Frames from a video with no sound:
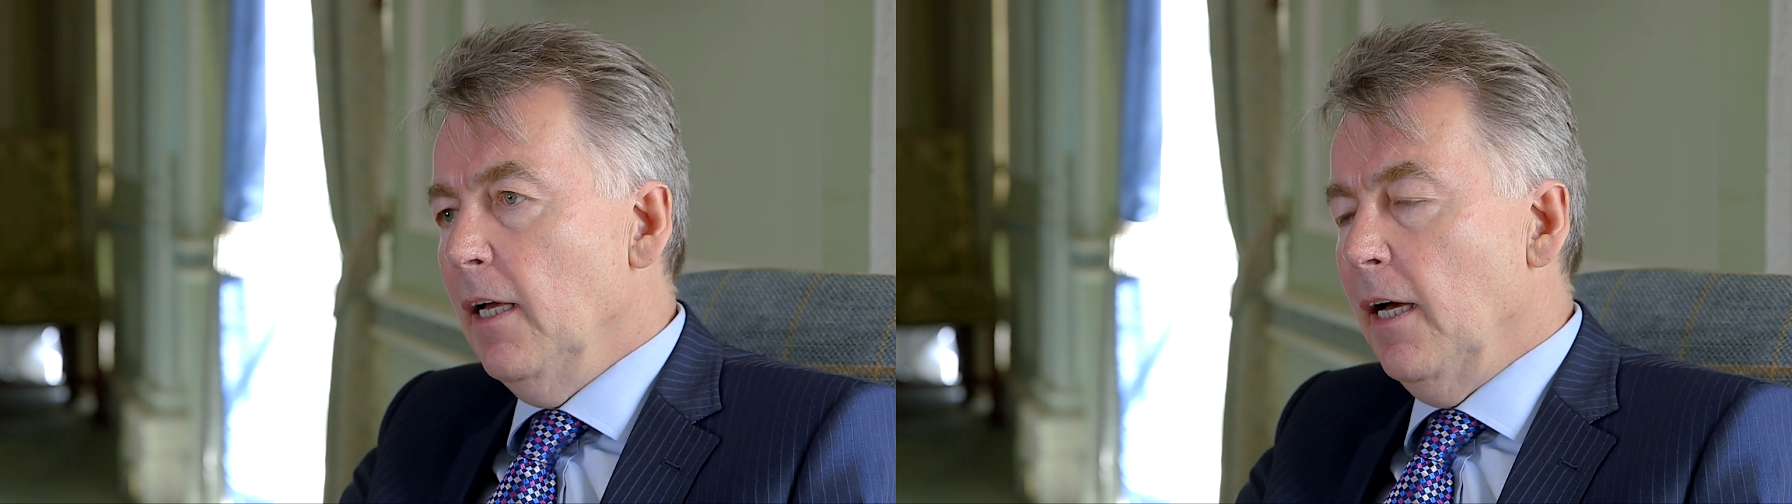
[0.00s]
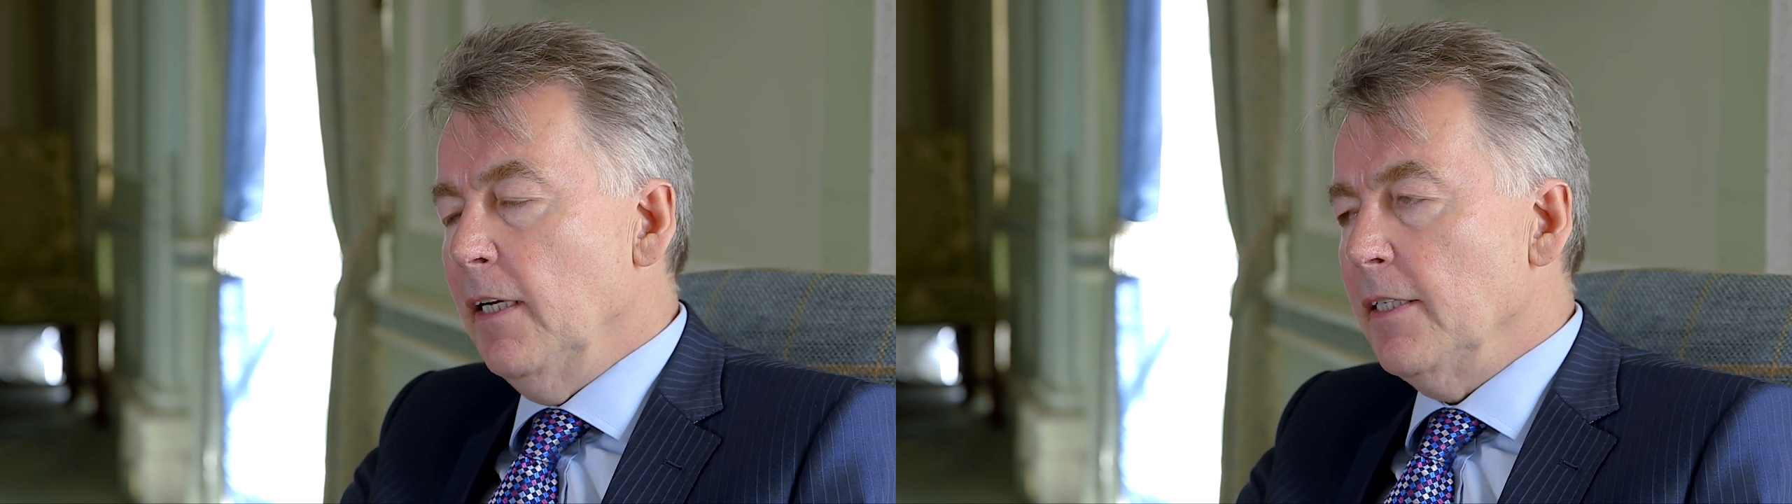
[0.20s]

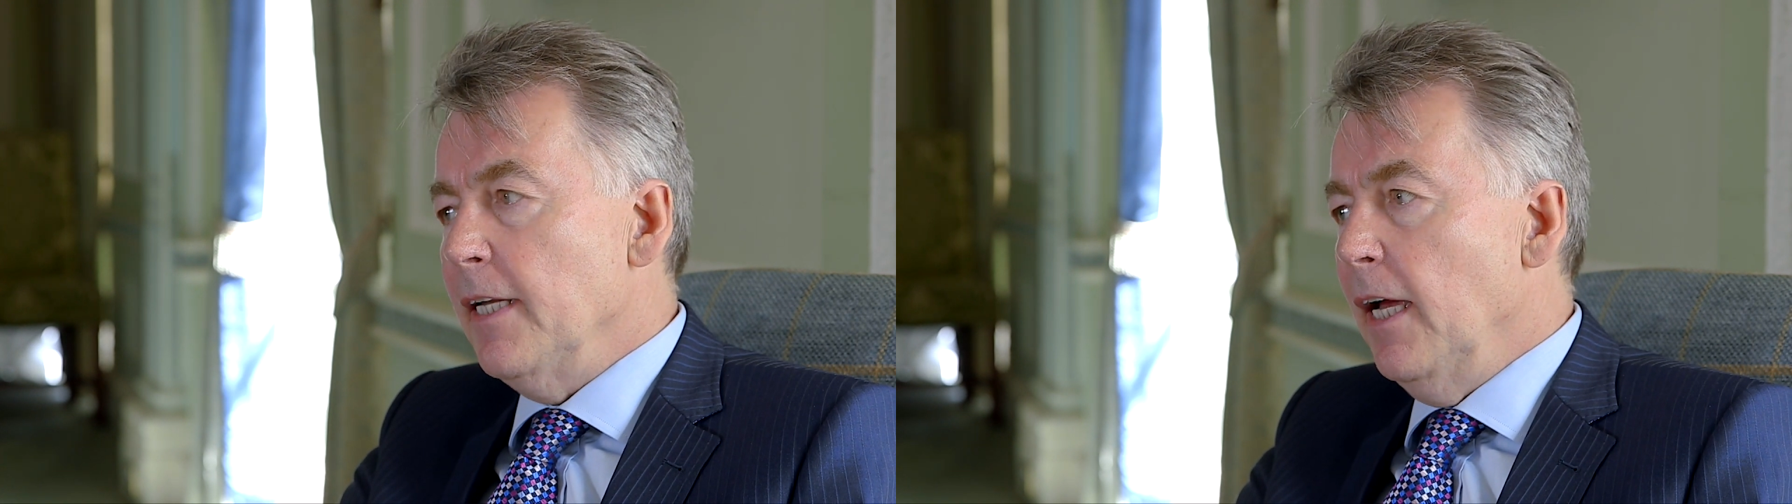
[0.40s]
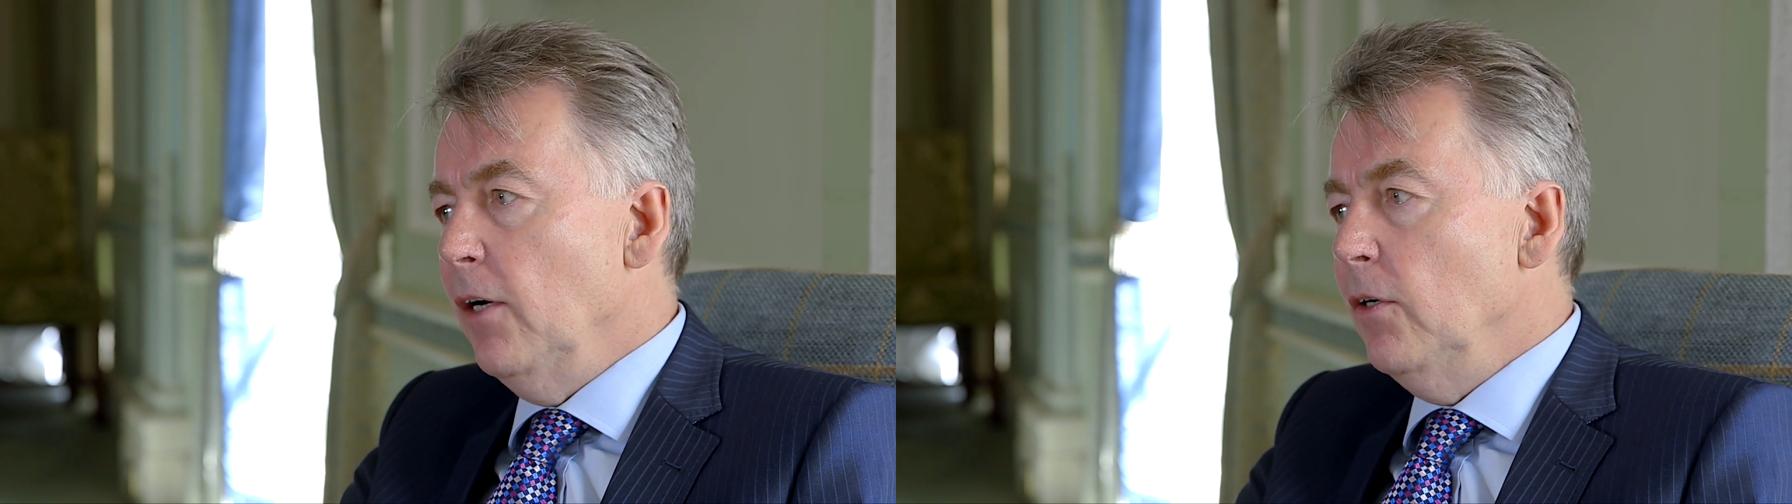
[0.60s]
and is
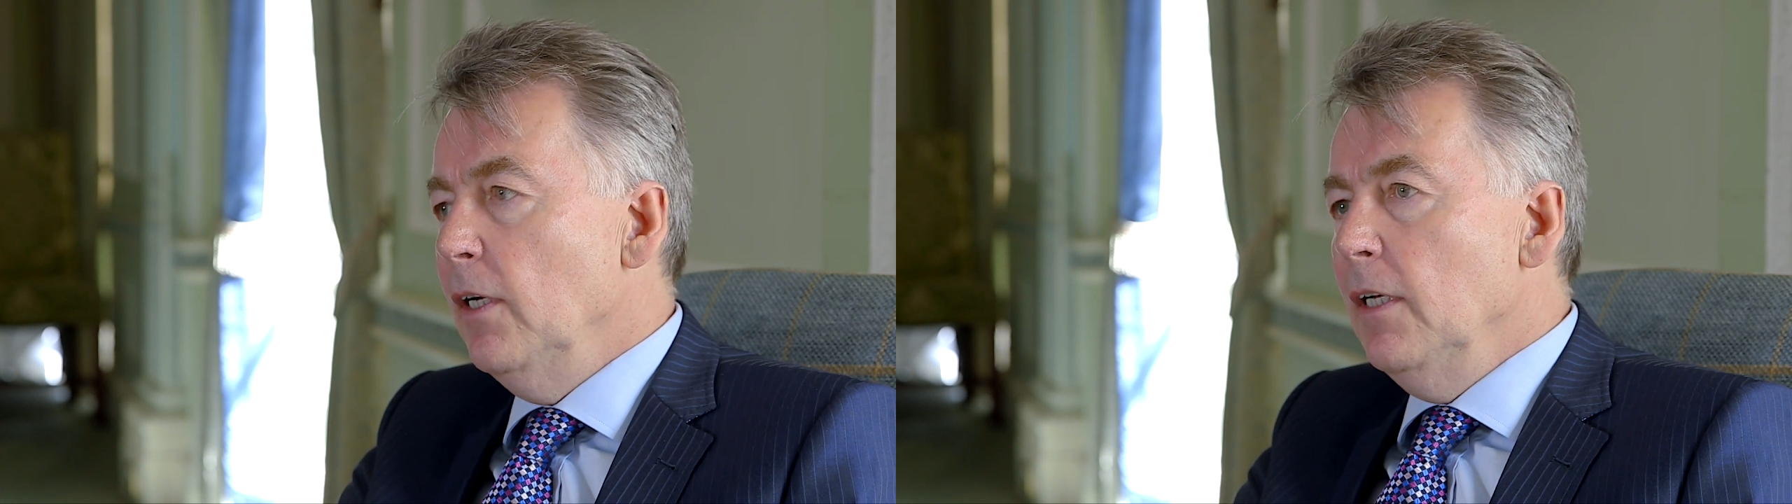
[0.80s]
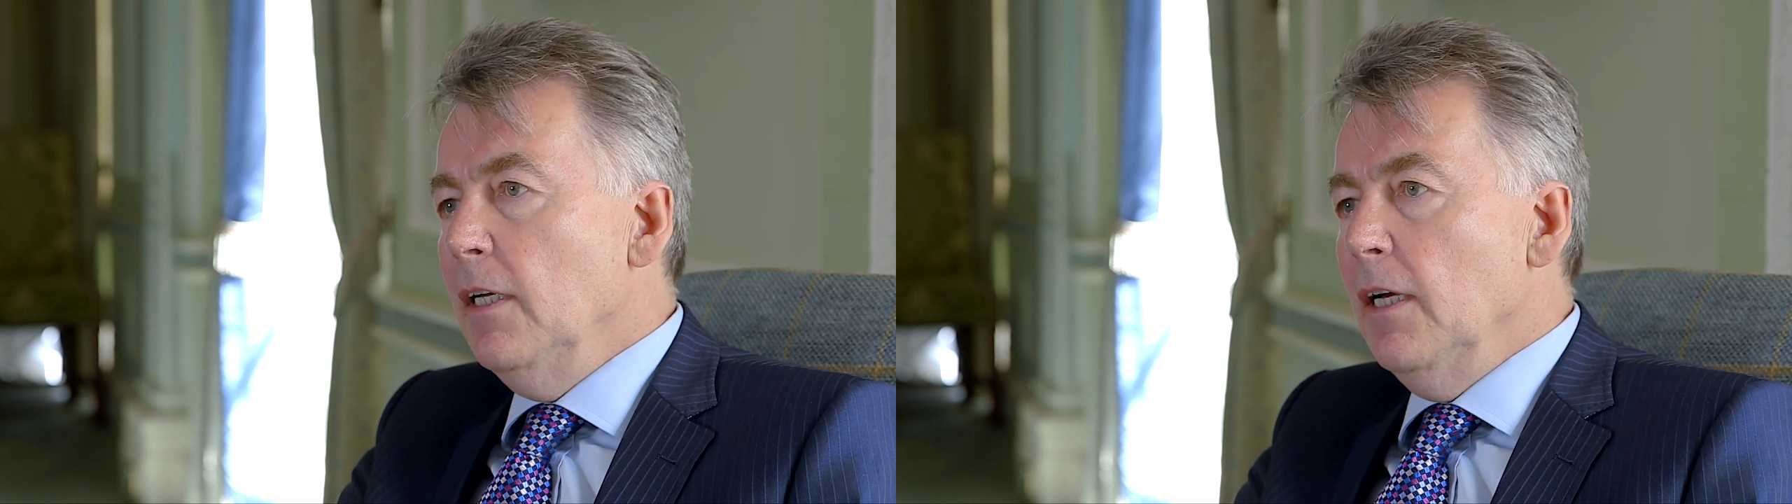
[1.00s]
now
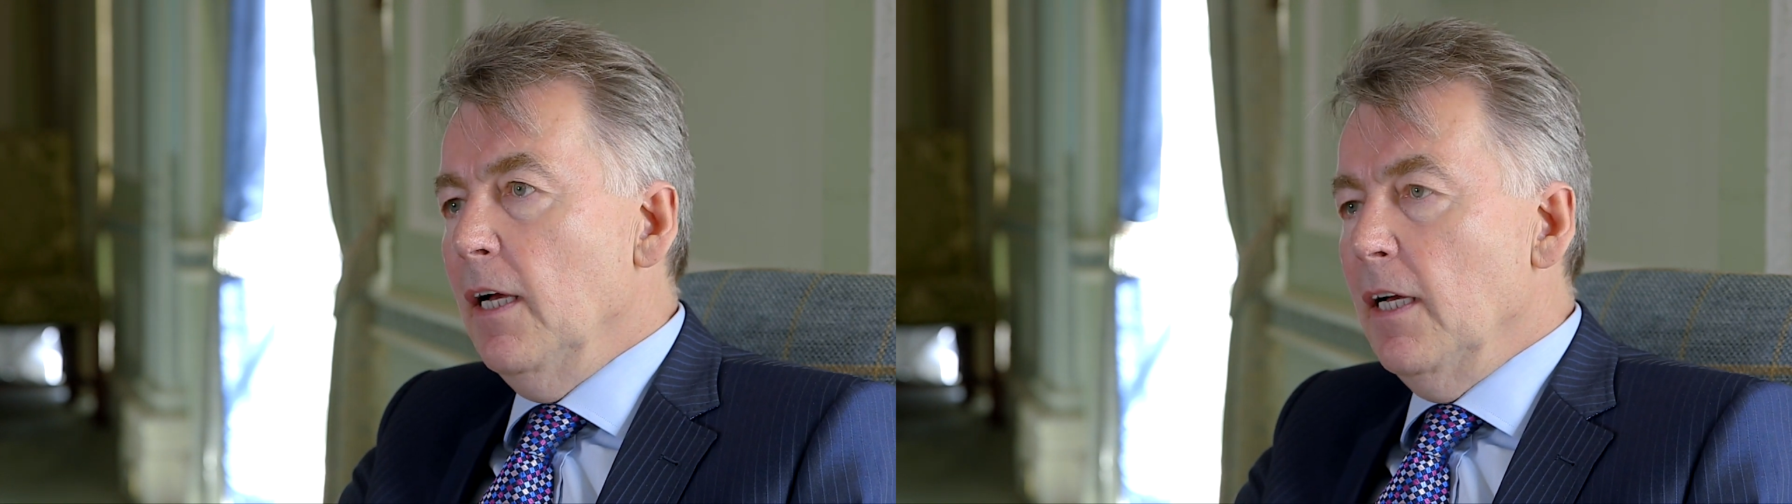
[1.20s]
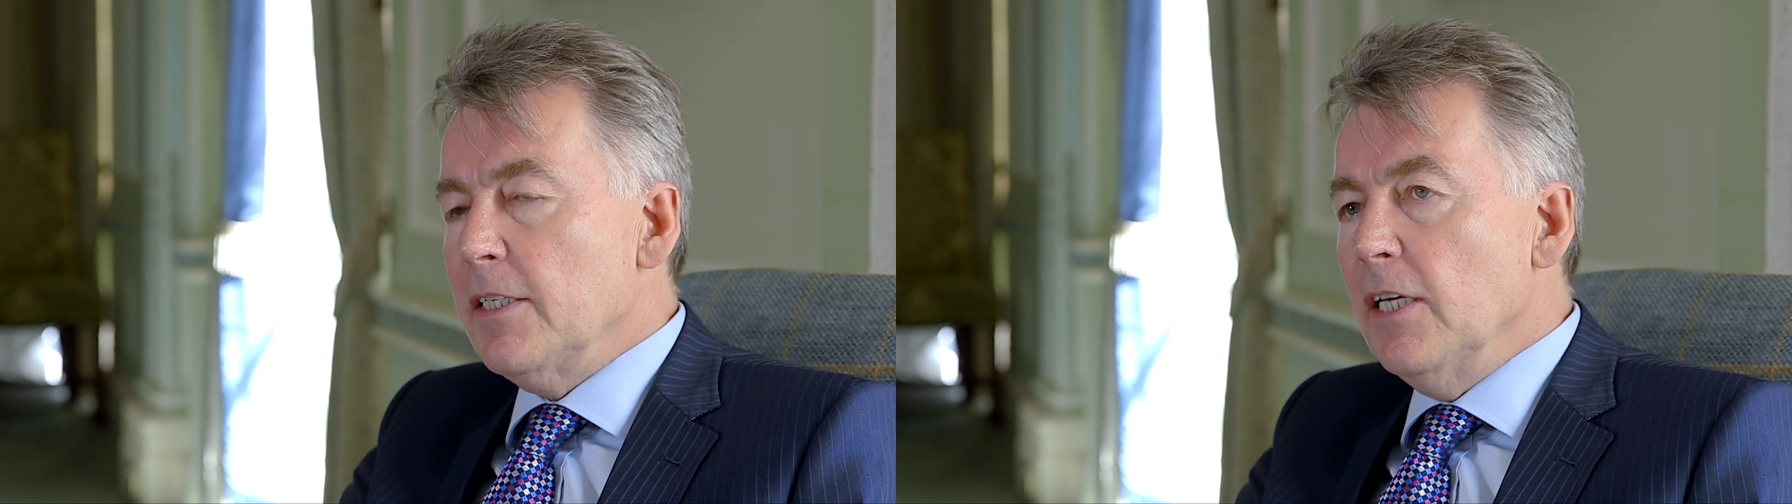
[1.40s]

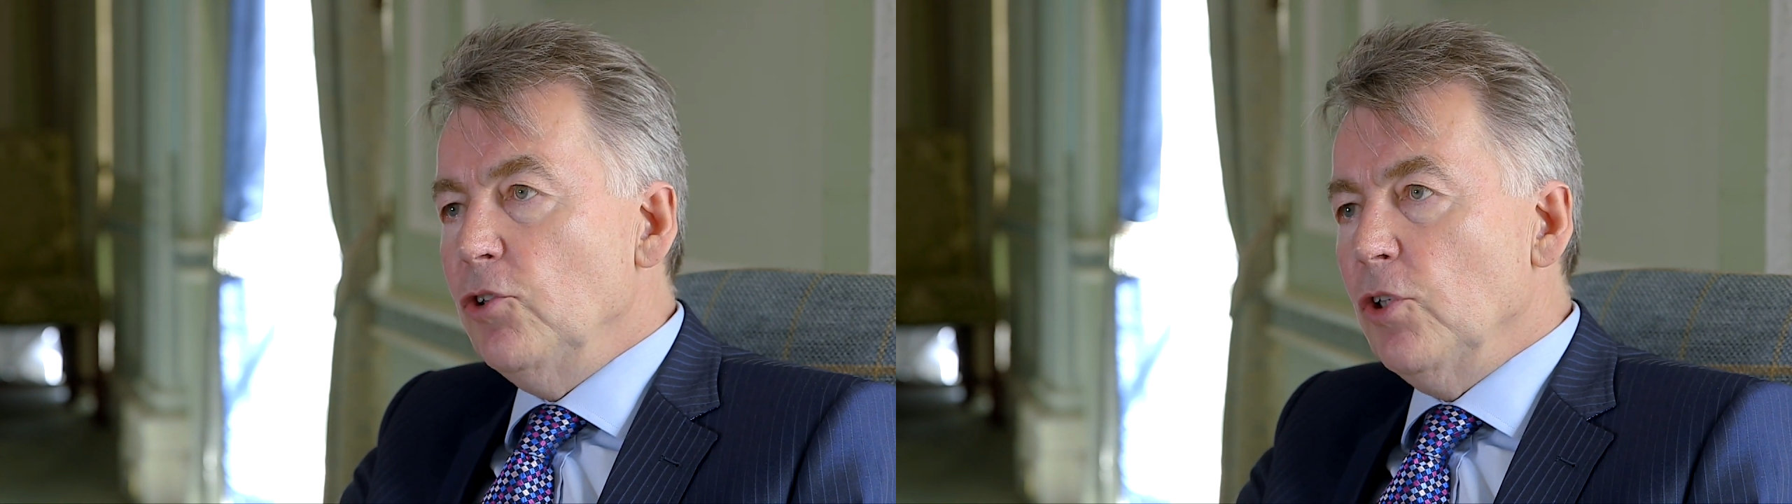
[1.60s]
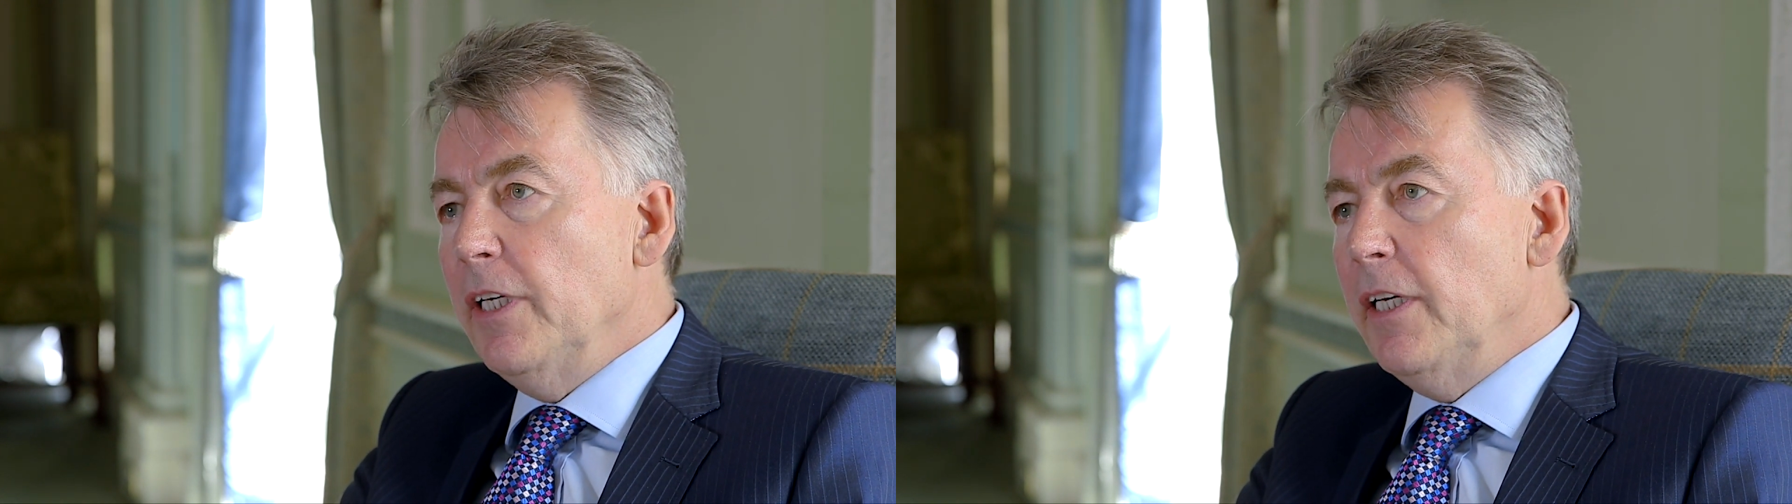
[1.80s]
essentially